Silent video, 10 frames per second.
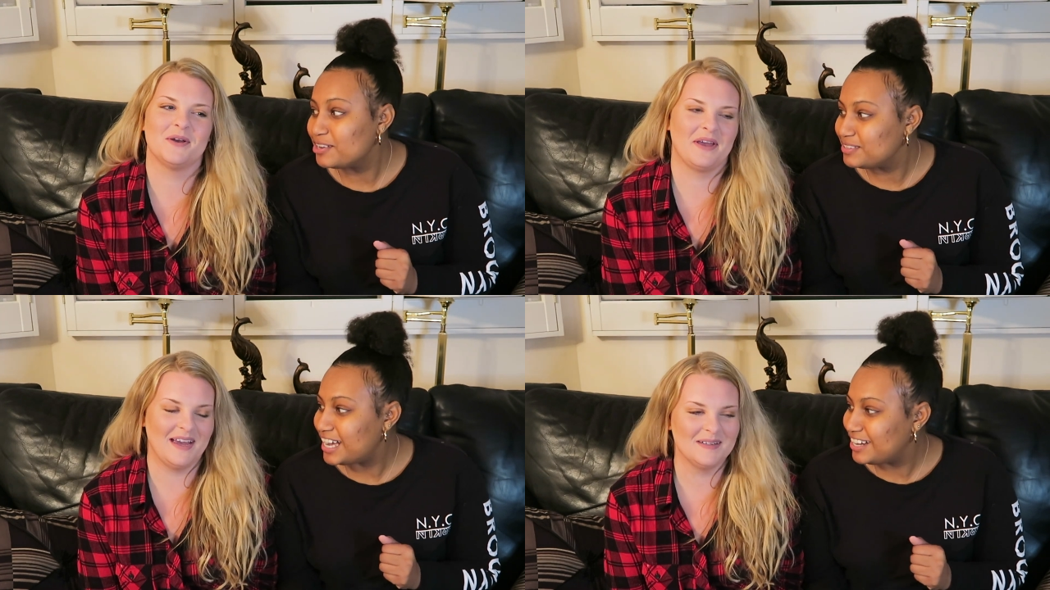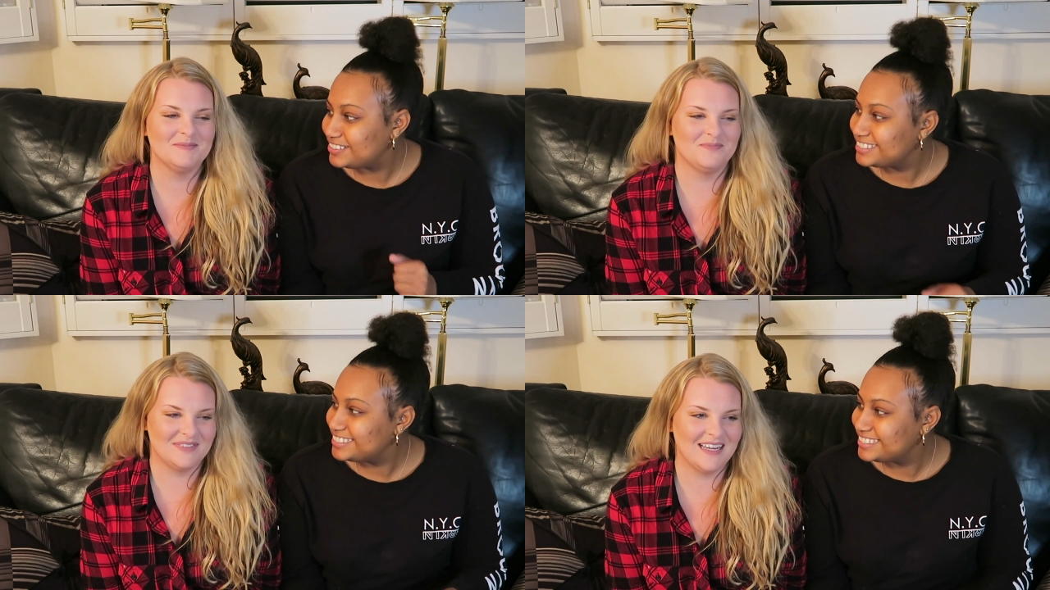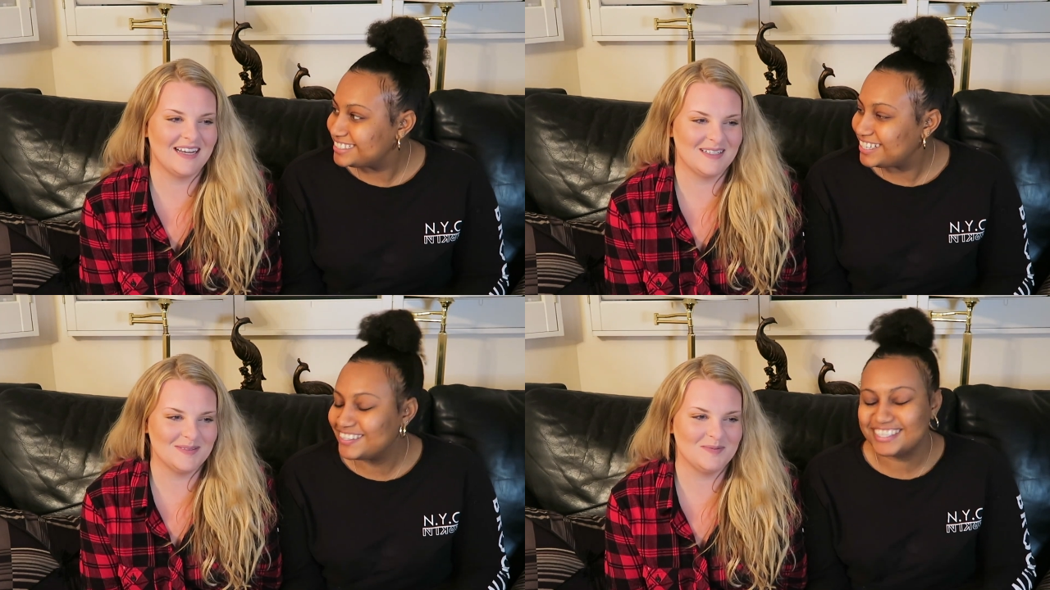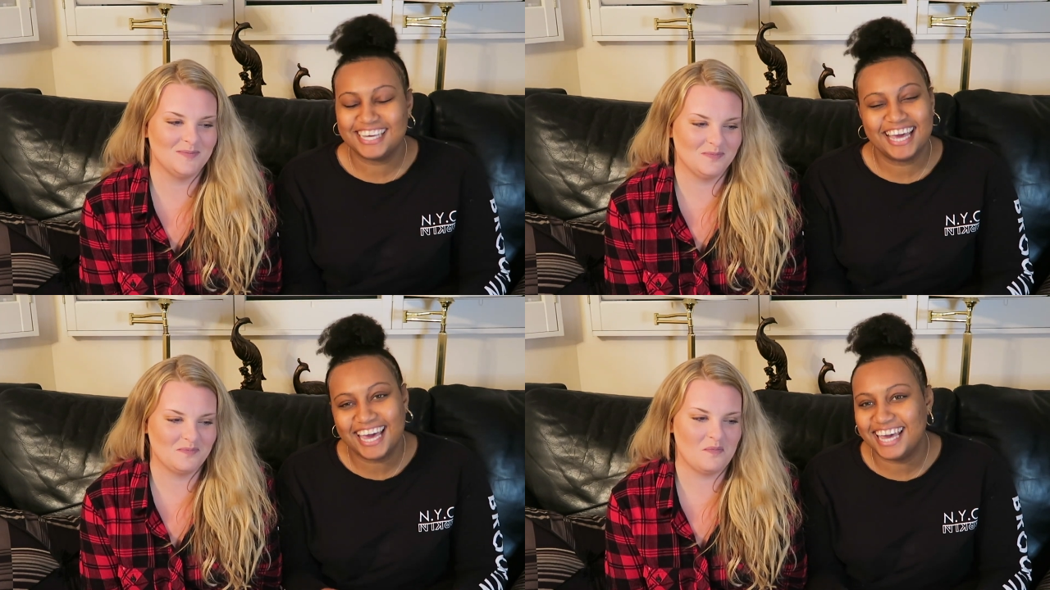Speaker 1: Are you okay. down? Yeah.
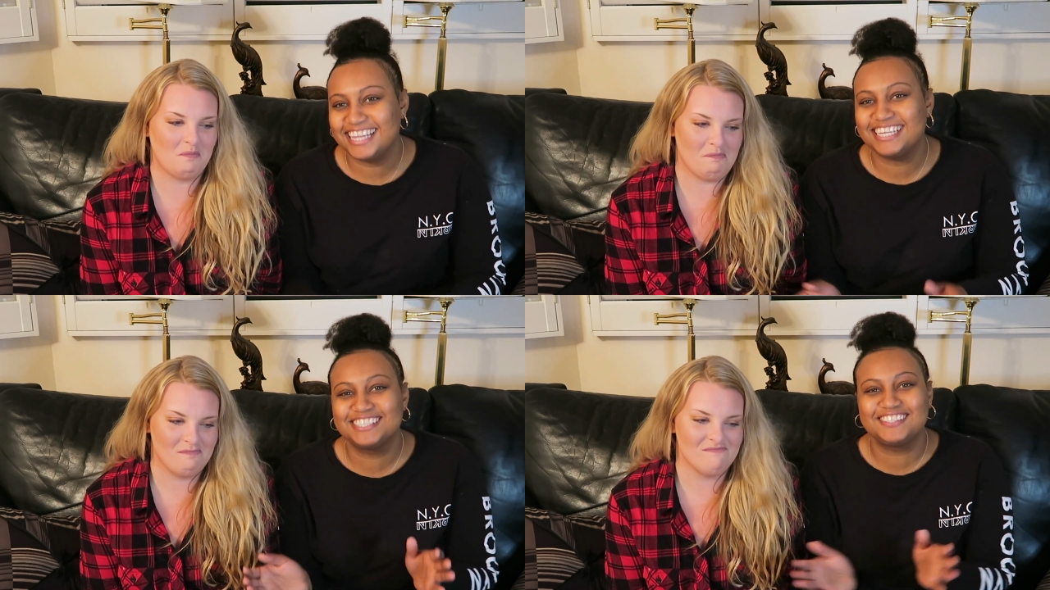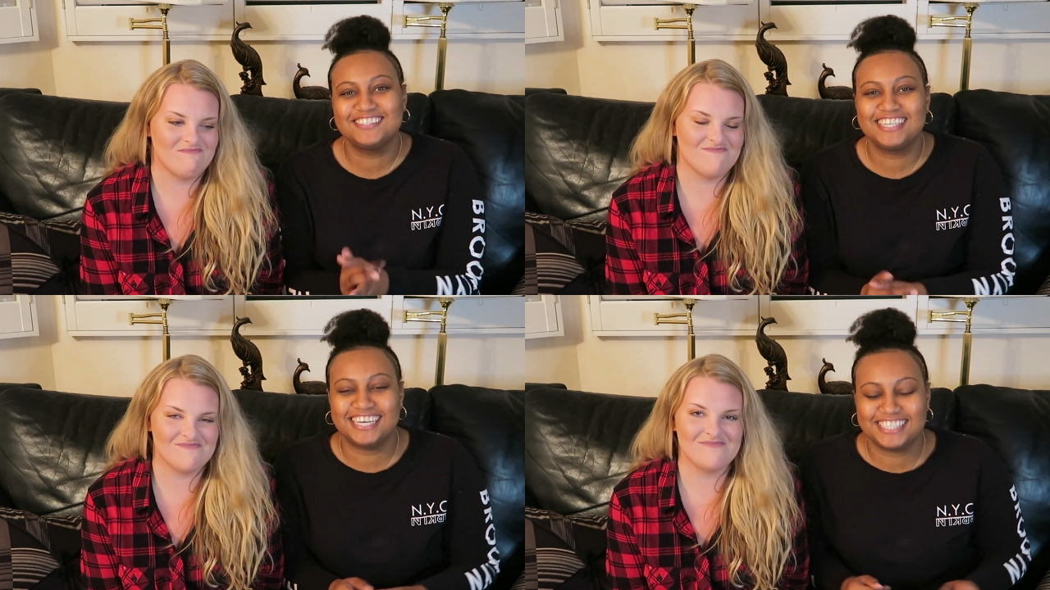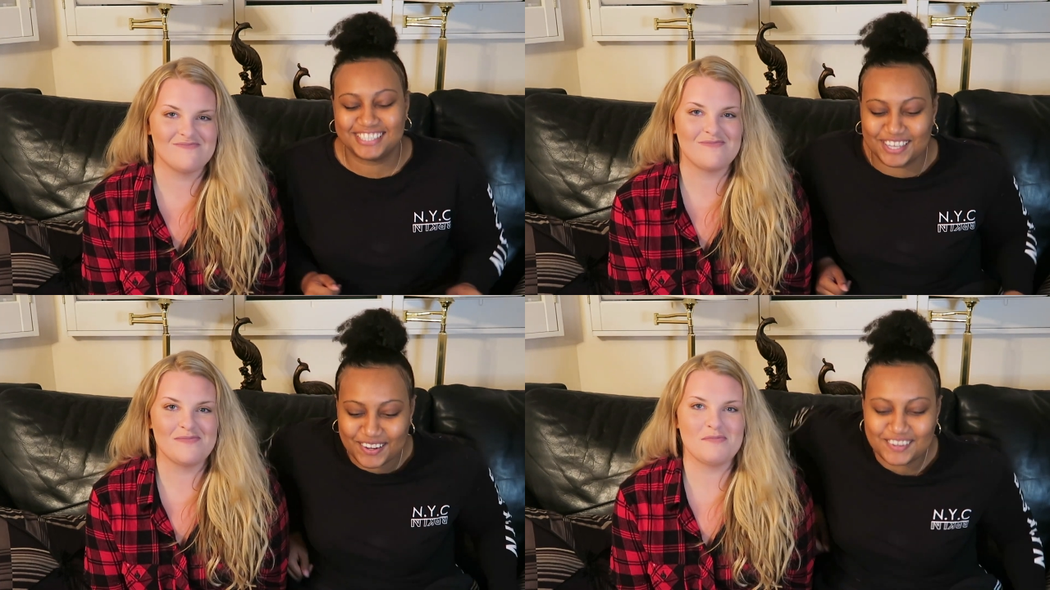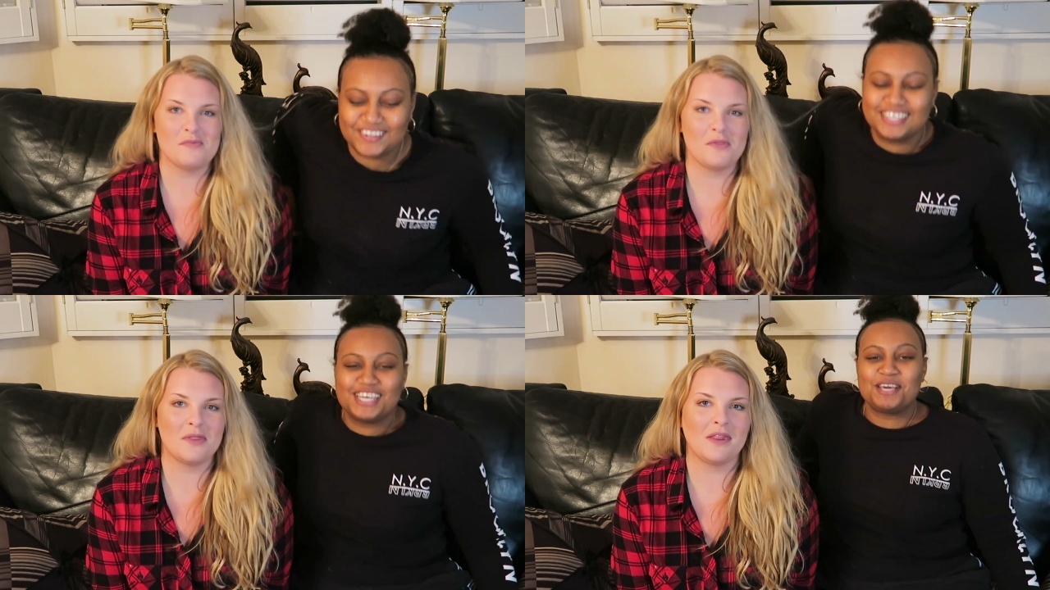Okay, let's do this.
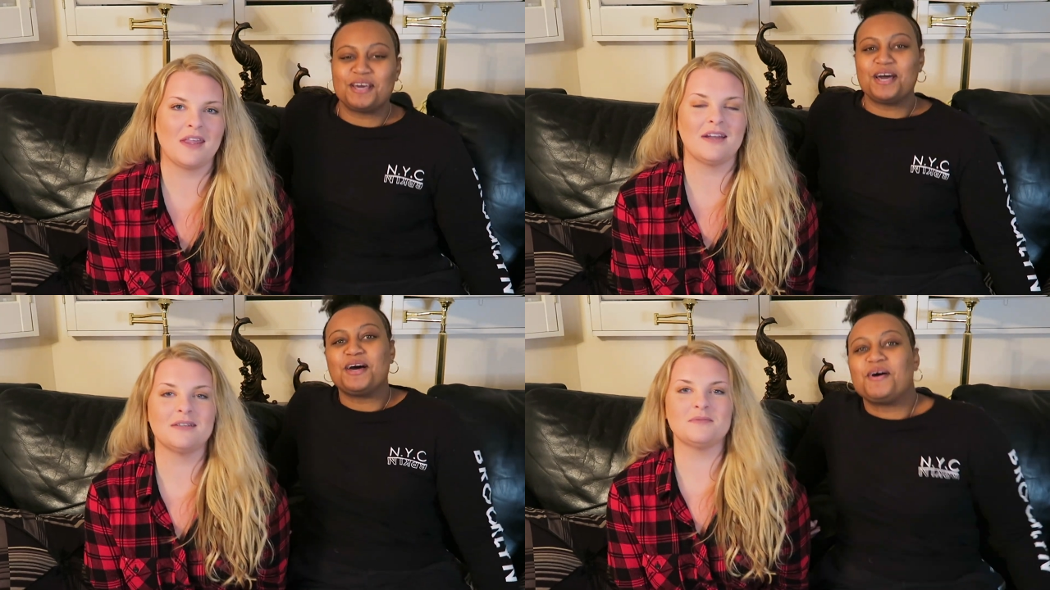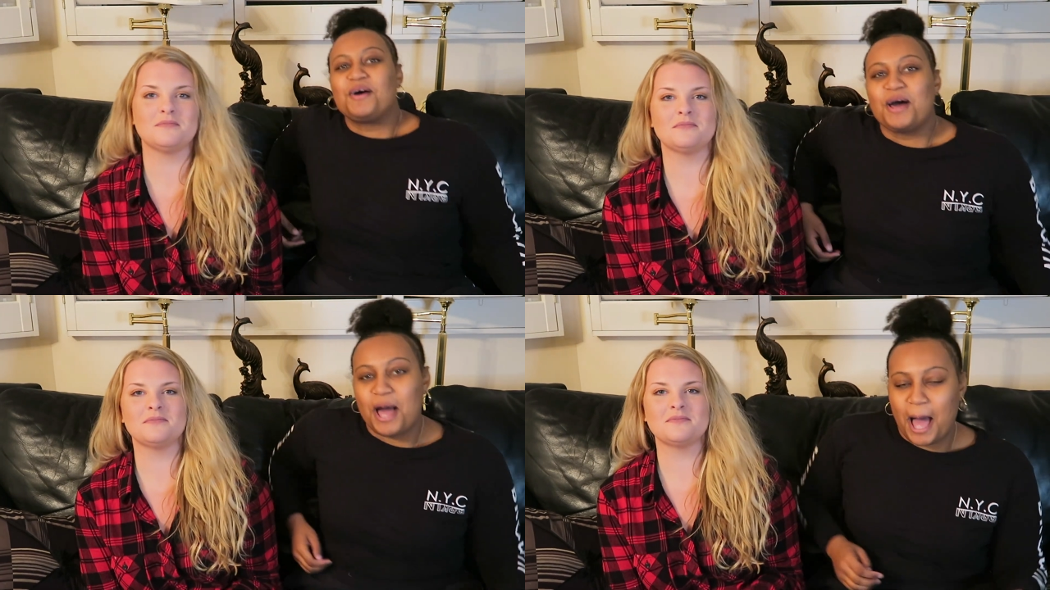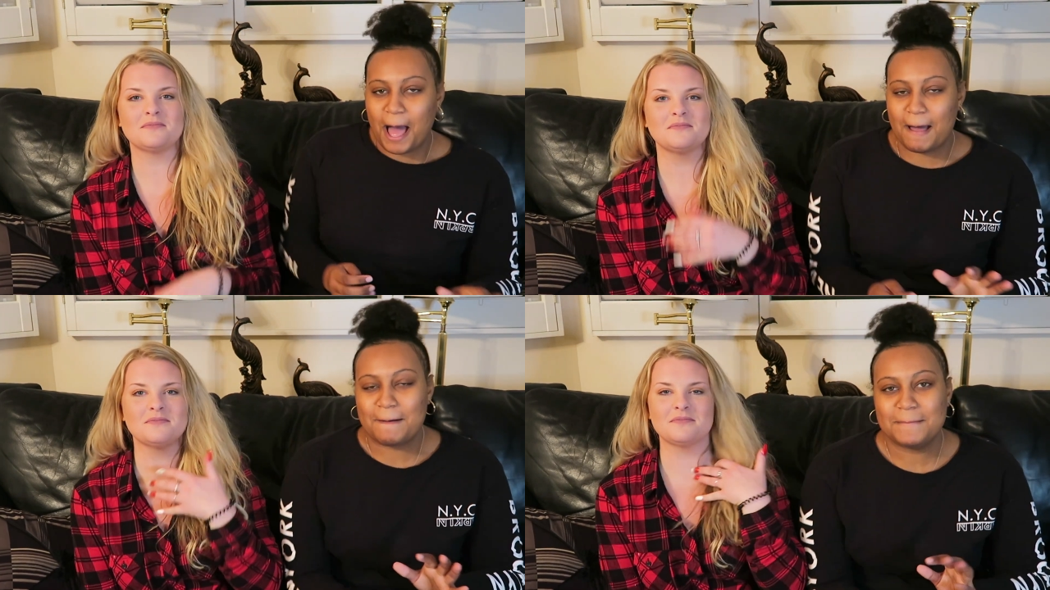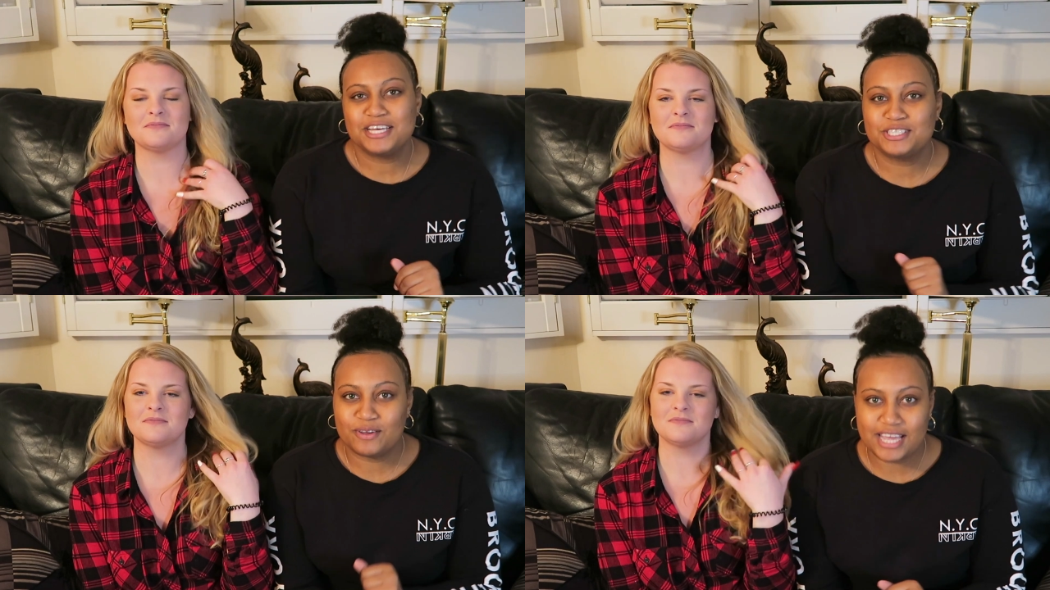So,
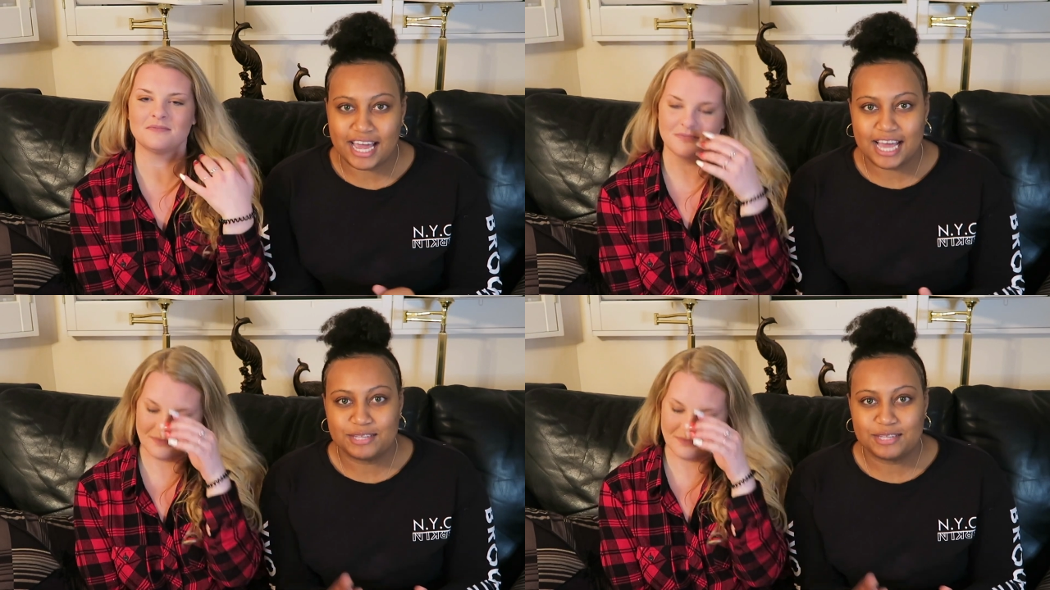um, so yeah